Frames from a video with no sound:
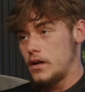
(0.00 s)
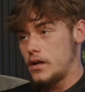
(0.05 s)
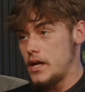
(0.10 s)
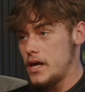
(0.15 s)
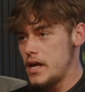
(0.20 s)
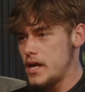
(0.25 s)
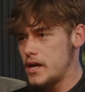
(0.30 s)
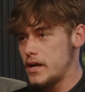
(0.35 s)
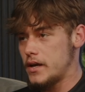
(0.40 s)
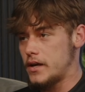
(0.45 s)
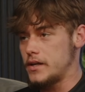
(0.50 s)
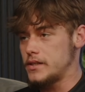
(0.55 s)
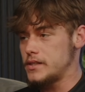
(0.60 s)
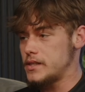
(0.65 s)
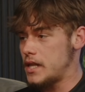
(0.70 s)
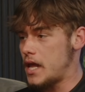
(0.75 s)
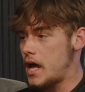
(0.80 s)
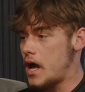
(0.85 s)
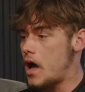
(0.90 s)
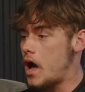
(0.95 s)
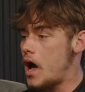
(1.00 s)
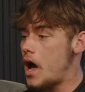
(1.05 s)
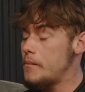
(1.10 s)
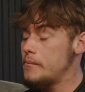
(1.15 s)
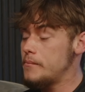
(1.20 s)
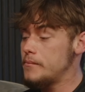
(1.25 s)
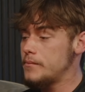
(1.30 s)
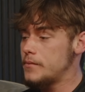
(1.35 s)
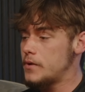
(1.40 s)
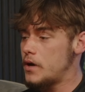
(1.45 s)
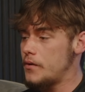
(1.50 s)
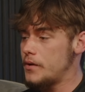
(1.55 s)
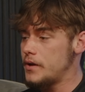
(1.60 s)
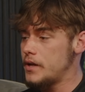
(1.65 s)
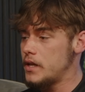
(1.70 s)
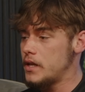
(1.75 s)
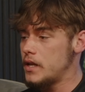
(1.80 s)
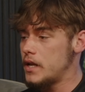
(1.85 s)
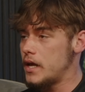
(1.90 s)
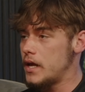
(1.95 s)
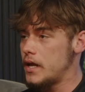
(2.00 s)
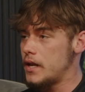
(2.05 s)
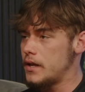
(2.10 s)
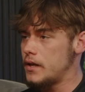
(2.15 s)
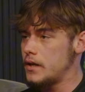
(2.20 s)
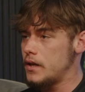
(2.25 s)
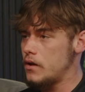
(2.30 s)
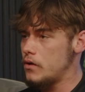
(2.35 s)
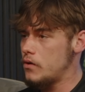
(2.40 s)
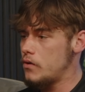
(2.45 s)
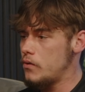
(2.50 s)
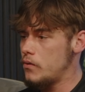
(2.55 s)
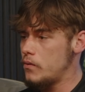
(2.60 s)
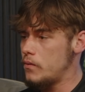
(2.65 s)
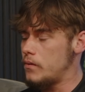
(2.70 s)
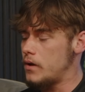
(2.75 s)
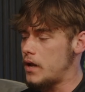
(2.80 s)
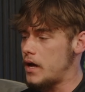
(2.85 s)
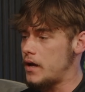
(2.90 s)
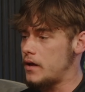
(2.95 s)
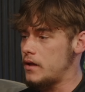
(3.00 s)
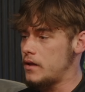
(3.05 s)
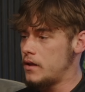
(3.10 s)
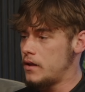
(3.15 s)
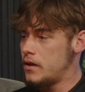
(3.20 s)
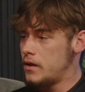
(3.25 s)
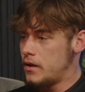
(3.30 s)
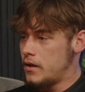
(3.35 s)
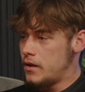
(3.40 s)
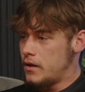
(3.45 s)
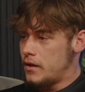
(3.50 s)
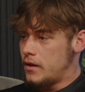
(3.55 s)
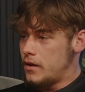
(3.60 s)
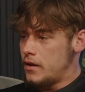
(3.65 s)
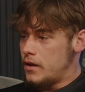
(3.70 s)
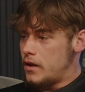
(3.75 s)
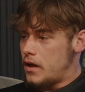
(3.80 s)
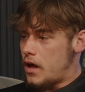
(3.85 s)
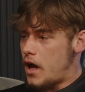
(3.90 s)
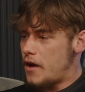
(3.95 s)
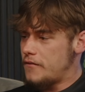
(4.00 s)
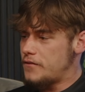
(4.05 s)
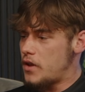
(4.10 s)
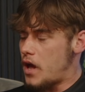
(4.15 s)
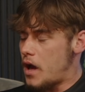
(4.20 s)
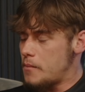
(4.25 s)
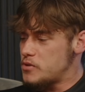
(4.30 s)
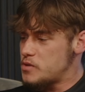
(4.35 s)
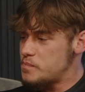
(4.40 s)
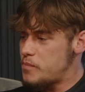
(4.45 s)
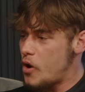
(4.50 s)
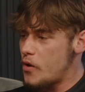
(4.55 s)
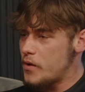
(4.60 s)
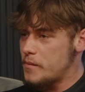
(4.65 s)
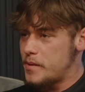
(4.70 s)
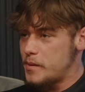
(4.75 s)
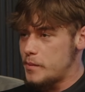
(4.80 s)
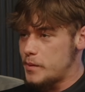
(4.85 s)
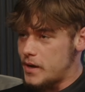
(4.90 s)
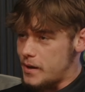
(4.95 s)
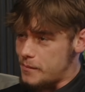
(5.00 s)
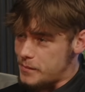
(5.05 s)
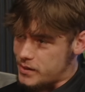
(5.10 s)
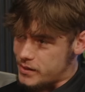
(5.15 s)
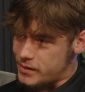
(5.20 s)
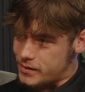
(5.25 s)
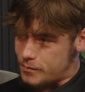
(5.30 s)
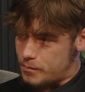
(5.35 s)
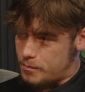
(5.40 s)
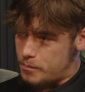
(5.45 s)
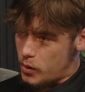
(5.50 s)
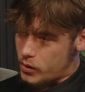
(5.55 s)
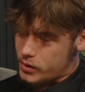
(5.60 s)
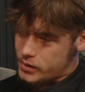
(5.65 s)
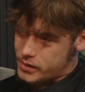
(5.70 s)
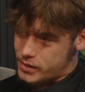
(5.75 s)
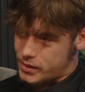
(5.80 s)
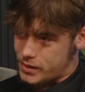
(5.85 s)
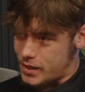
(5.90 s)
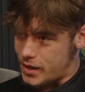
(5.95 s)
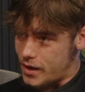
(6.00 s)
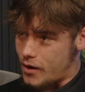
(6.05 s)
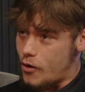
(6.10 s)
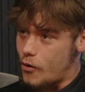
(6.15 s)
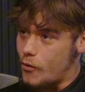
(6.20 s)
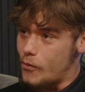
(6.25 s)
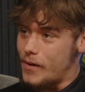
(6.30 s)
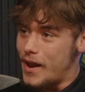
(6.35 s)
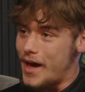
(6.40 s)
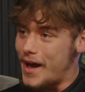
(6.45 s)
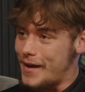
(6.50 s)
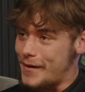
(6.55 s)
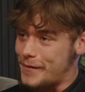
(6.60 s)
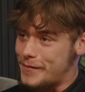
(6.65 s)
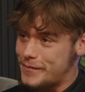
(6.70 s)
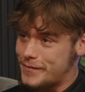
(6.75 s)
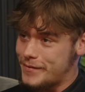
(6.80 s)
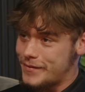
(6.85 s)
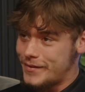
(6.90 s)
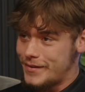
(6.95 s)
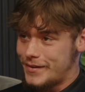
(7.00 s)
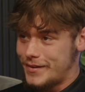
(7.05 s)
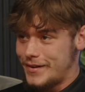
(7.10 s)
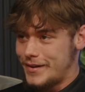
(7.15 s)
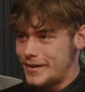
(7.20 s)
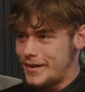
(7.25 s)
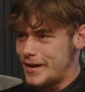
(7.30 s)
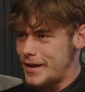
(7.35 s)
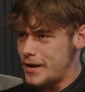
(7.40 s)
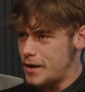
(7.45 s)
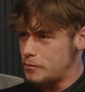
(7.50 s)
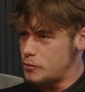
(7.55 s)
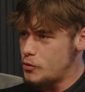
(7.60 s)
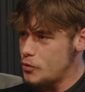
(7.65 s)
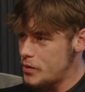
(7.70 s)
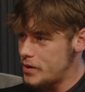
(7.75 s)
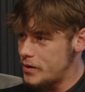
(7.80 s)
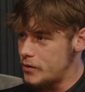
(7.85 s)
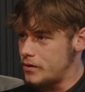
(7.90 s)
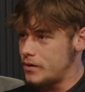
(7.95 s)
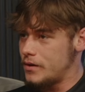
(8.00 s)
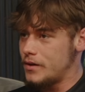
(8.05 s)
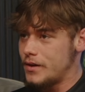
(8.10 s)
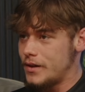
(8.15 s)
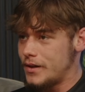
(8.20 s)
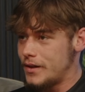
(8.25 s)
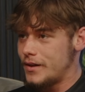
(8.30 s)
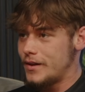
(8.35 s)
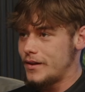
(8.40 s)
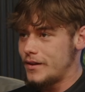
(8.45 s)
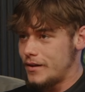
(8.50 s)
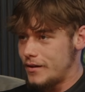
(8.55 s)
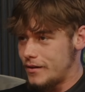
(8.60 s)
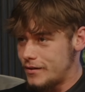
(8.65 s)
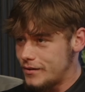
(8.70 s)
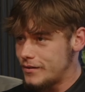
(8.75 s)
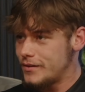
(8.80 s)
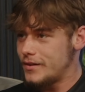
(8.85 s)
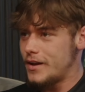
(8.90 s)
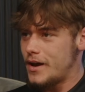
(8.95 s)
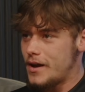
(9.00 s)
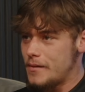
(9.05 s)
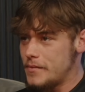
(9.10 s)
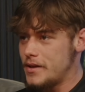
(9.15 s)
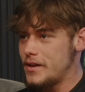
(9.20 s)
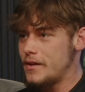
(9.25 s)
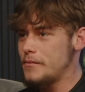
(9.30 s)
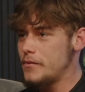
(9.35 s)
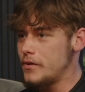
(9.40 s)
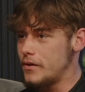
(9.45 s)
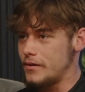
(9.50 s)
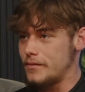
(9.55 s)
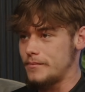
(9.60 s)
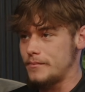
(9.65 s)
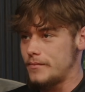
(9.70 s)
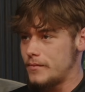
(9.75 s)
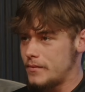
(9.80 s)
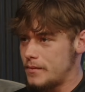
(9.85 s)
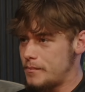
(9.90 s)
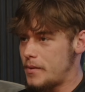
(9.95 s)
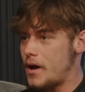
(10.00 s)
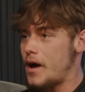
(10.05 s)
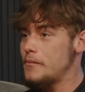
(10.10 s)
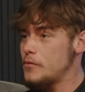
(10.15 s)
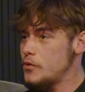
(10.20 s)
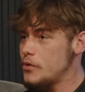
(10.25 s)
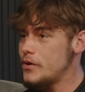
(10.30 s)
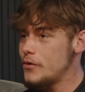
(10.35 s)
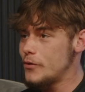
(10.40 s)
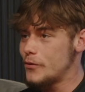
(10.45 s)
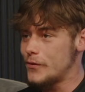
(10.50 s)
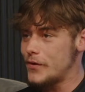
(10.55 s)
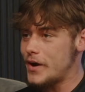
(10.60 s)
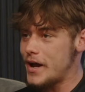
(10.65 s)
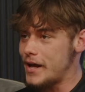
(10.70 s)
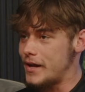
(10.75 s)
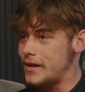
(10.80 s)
Yeah, because like I'm going in there and cool. Like I'm sparring people that have been boxing their whole life, and I'm doing. You know what I mean? I'm doing all right.